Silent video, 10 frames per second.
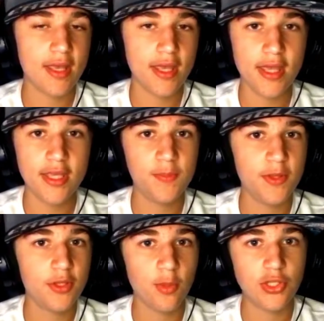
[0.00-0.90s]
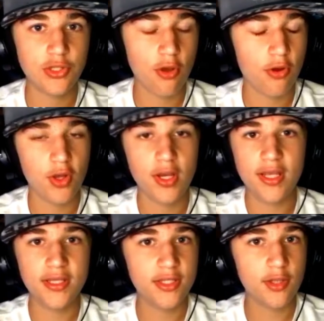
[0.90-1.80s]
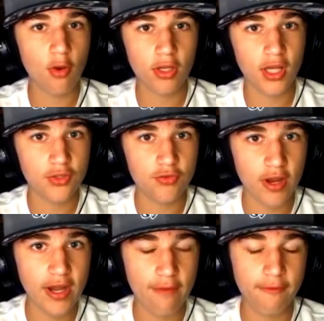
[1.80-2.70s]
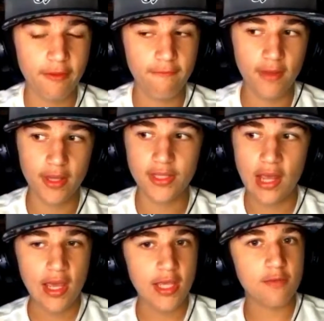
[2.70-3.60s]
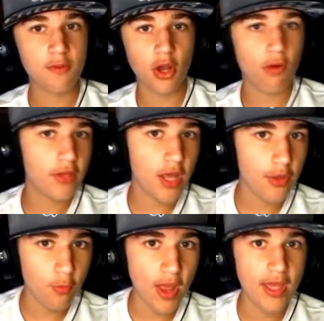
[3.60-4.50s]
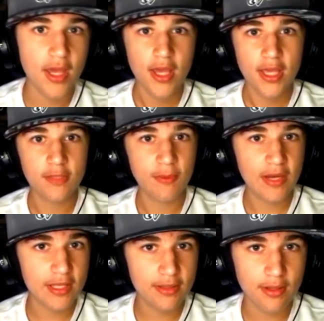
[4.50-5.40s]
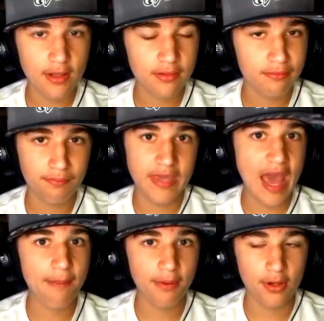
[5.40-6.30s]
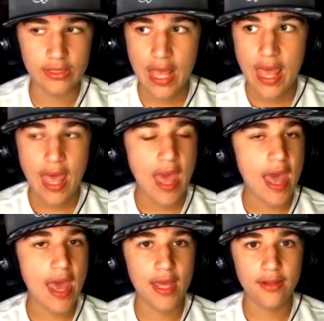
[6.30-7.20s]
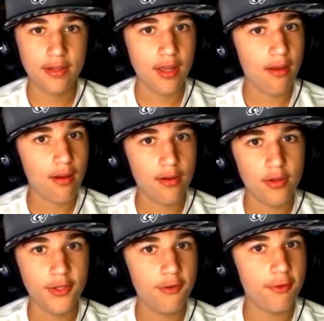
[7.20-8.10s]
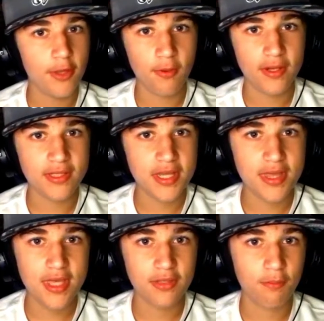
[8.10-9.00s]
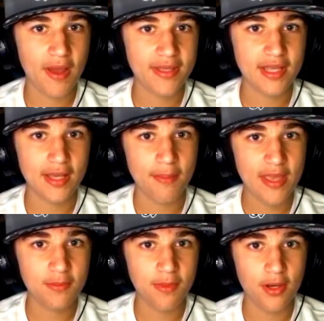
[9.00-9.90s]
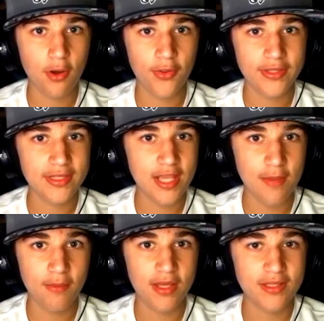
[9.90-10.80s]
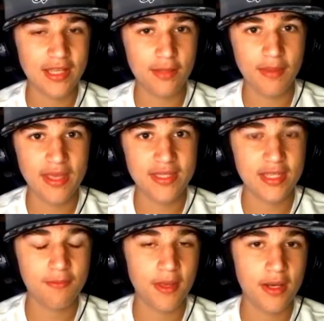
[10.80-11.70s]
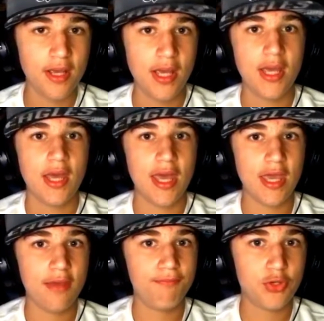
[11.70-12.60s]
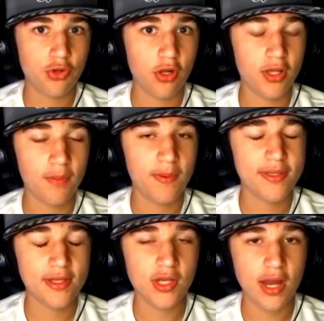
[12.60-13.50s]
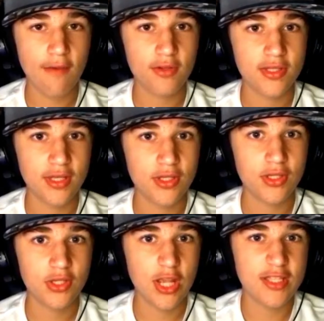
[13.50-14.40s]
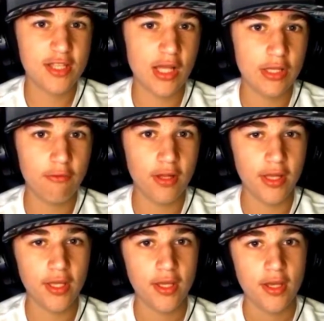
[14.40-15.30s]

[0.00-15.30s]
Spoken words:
He's been doing so good. He's so clutch right now for the Phillies. He's been going the other way. He's been hitting gappers. And you really want to see this by second baseman on this team because second base has been a struggling position ever since Chase Utley really